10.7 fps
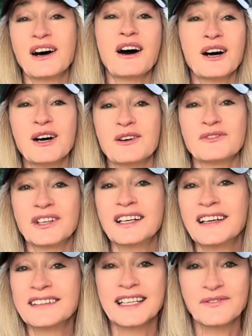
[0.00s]
of
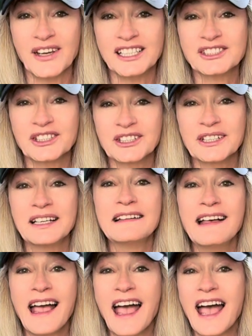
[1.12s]
the adventure
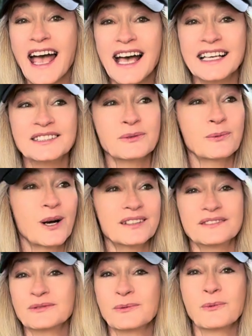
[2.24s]
and what
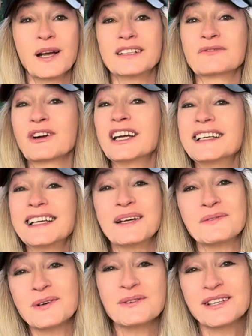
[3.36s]
went right and
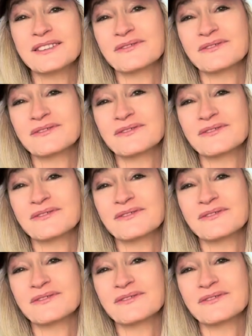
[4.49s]
what went